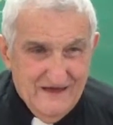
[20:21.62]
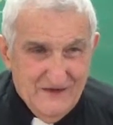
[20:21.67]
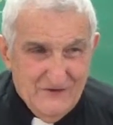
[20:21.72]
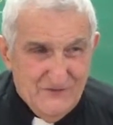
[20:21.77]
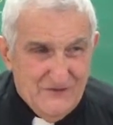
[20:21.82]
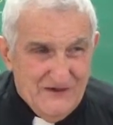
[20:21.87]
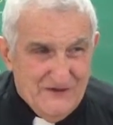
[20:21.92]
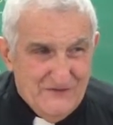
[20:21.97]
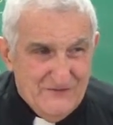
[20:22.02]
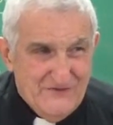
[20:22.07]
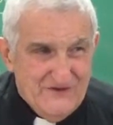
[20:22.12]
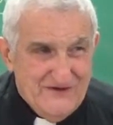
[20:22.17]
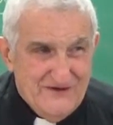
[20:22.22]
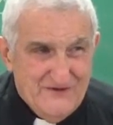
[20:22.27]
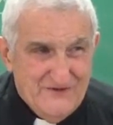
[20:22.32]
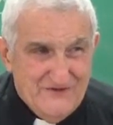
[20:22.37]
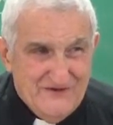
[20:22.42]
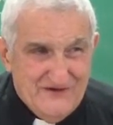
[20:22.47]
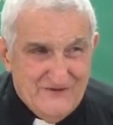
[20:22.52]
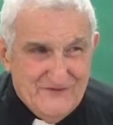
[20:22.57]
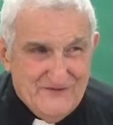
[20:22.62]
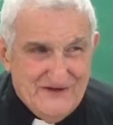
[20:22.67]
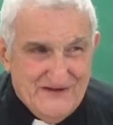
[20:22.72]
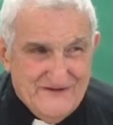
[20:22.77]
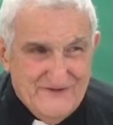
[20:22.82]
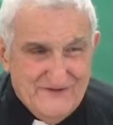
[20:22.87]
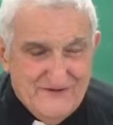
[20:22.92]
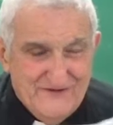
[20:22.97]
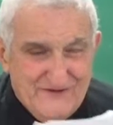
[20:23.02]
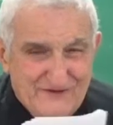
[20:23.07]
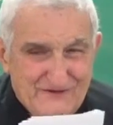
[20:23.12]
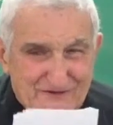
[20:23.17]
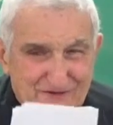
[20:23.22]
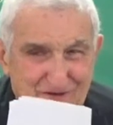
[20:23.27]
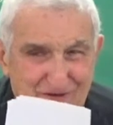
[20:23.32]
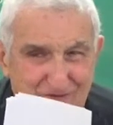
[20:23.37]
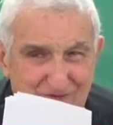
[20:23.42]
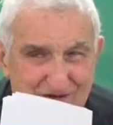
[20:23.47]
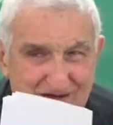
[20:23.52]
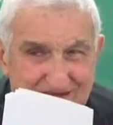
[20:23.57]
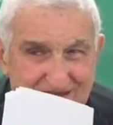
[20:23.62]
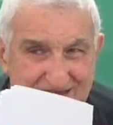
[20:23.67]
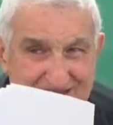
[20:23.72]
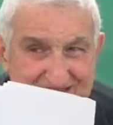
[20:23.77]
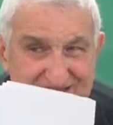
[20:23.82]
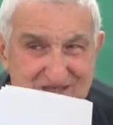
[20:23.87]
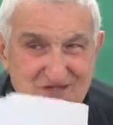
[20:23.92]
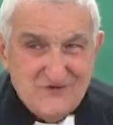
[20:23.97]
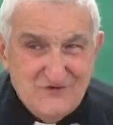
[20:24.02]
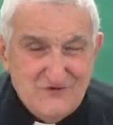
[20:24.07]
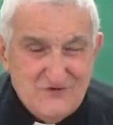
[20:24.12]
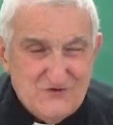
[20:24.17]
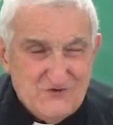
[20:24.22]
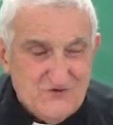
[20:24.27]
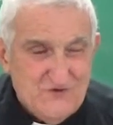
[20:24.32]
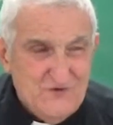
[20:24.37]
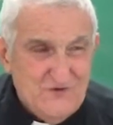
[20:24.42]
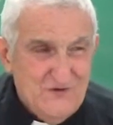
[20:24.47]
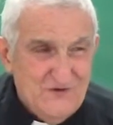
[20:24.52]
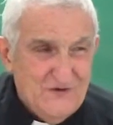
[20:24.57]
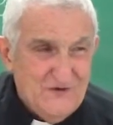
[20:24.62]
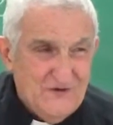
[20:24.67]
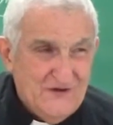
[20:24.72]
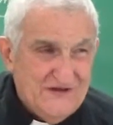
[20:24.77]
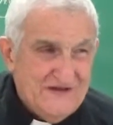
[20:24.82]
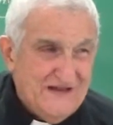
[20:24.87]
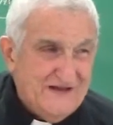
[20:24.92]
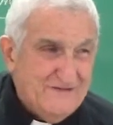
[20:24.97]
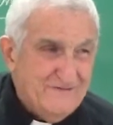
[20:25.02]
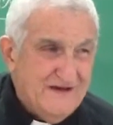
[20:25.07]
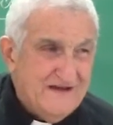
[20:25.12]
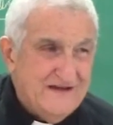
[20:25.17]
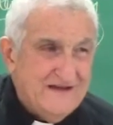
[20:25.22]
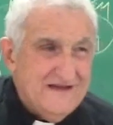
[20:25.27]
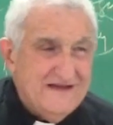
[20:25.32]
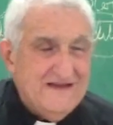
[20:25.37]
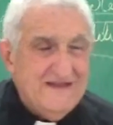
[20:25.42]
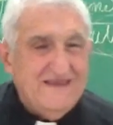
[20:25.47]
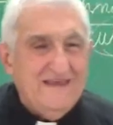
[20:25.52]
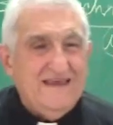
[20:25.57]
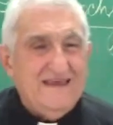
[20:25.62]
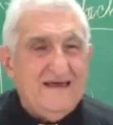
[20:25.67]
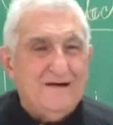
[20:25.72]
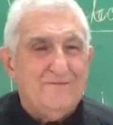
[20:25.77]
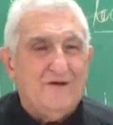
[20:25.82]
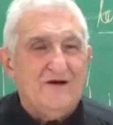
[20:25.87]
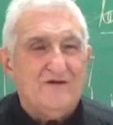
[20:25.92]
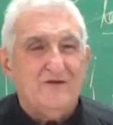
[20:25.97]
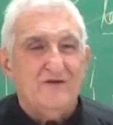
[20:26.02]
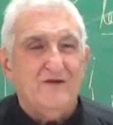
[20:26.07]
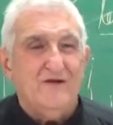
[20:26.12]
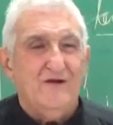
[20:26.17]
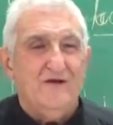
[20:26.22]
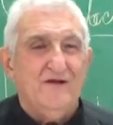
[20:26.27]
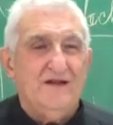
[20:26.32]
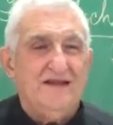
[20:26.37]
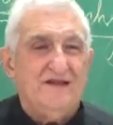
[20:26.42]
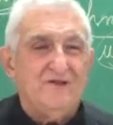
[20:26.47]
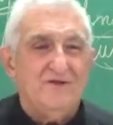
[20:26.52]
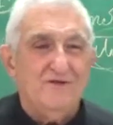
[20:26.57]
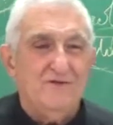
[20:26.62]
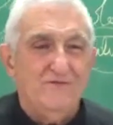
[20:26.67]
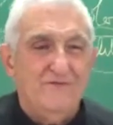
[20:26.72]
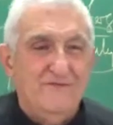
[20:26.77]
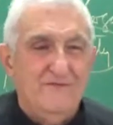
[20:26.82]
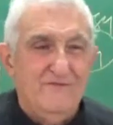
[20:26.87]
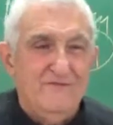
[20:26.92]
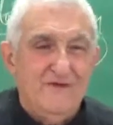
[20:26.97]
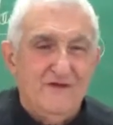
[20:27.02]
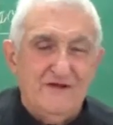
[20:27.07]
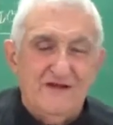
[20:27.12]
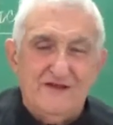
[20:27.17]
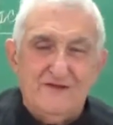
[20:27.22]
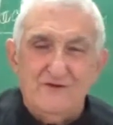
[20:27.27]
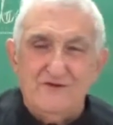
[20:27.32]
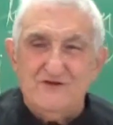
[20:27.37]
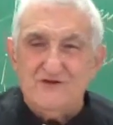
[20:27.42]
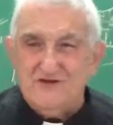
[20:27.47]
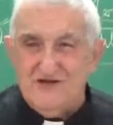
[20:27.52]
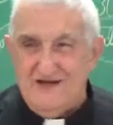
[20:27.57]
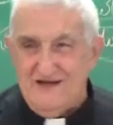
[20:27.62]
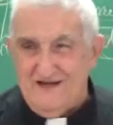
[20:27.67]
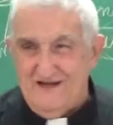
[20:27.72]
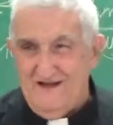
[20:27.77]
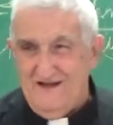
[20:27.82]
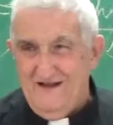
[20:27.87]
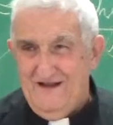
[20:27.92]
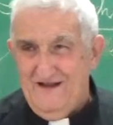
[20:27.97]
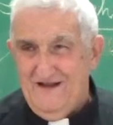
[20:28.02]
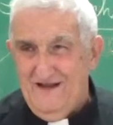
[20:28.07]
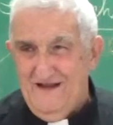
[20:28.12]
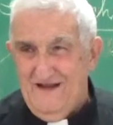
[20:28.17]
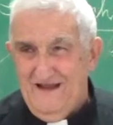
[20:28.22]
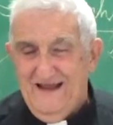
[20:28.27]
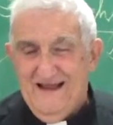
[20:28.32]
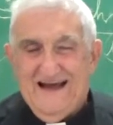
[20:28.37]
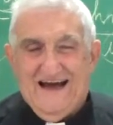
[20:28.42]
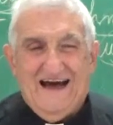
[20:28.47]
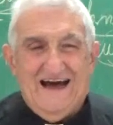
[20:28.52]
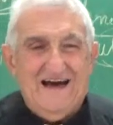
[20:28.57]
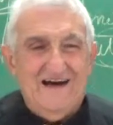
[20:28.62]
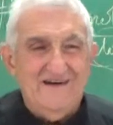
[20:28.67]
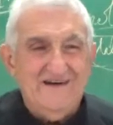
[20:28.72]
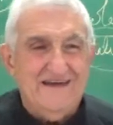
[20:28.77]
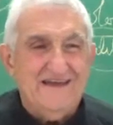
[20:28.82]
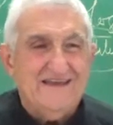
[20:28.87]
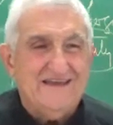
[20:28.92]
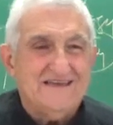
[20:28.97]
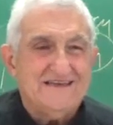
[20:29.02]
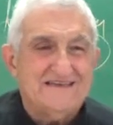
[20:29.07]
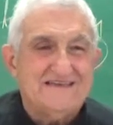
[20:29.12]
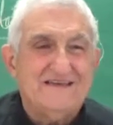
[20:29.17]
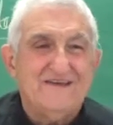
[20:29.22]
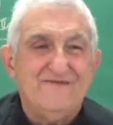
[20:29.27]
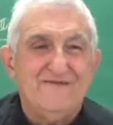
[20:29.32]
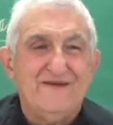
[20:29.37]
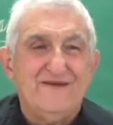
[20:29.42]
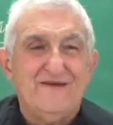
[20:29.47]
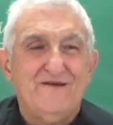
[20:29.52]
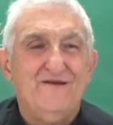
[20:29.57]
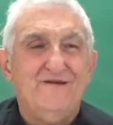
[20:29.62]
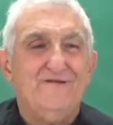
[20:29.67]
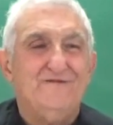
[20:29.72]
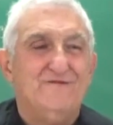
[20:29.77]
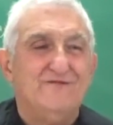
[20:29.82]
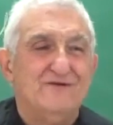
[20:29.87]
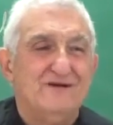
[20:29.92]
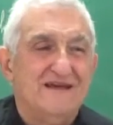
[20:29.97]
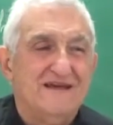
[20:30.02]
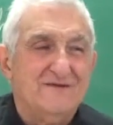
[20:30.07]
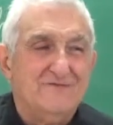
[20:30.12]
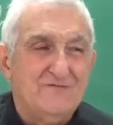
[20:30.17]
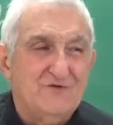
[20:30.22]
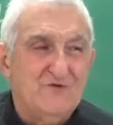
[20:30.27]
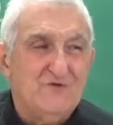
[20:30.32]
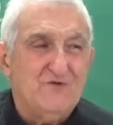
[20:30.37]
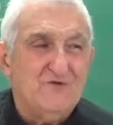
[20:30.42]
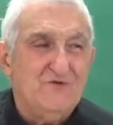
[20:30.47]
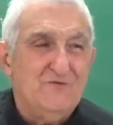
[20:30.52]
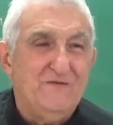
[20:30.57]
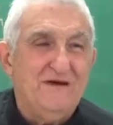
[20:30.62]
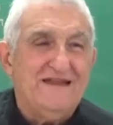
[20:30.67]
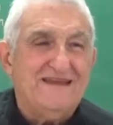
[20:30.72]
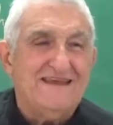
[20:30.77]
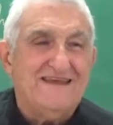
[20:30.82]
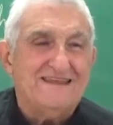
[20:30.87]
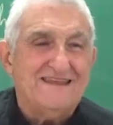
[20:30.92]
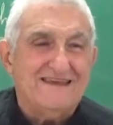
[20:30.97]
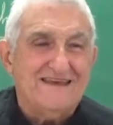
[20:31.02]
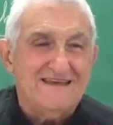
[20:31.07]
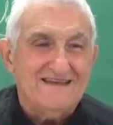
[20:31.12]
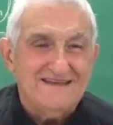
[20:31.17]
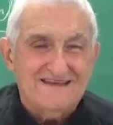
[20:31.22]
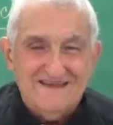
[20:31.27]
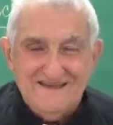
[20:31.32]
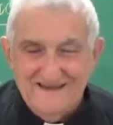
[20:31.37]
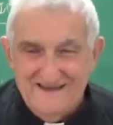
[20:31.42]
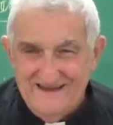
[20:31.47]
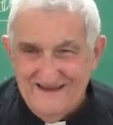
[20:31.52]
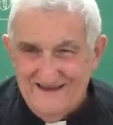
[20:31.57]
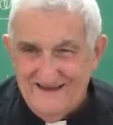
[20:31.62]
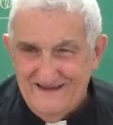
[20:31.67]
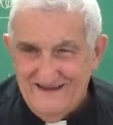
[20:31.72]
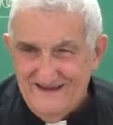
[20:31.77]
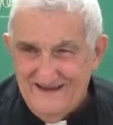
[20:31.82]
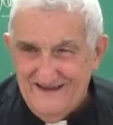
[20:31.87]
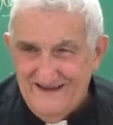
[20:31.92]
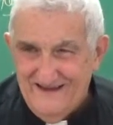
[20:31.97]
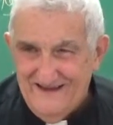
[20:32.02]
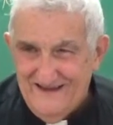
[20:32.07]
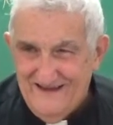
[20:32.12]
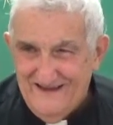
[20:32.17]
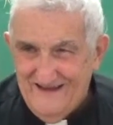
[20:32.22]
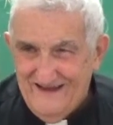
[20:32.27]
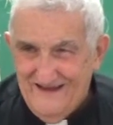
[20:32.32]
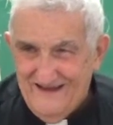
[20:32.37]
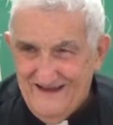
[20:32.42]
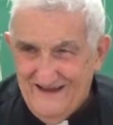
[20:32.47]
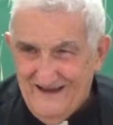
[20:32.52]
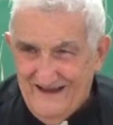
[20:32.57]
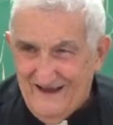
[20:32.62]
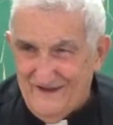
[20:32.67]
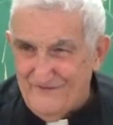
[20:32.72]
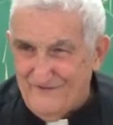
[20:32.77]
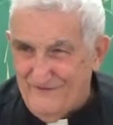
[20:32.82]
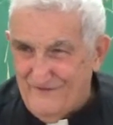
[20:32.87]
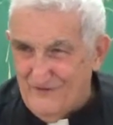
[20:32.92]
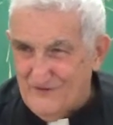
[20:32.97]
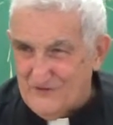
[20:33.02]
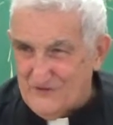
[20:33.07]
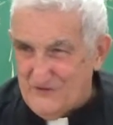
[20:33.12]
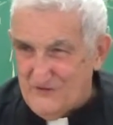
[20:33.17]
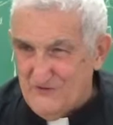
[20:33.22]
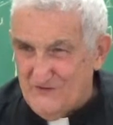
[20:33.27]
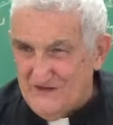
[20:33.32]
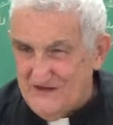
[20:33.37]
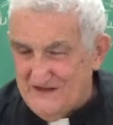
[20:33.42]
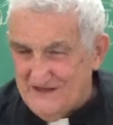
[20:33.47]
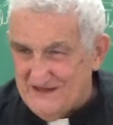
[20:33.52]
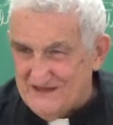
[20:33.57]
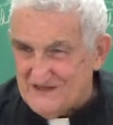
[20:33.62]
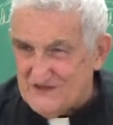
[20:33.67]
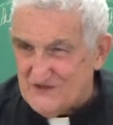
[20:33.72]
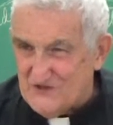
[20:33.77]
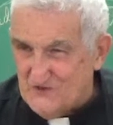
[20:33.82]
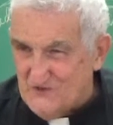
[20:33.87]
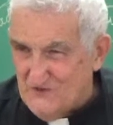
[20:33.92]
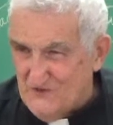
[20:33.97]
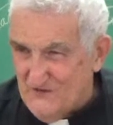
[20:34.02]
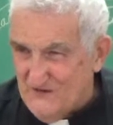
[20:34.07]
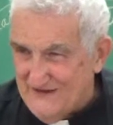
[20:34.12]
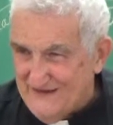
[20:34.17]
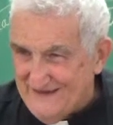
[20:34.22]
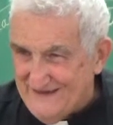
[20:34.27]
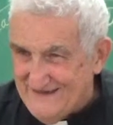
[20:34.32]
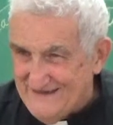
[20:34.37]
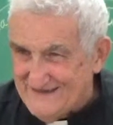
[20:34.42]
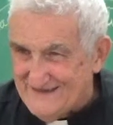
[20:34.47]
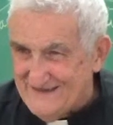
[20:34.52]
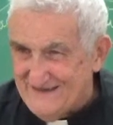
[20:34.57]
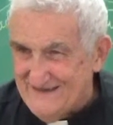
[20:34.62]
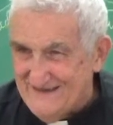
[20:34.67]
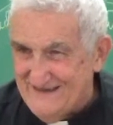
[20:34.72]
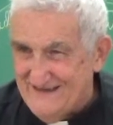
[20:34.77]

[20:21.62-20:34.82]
You know, it is so true. Think about a little child. How it is difficult for him to do many things. And for you, it is so easy.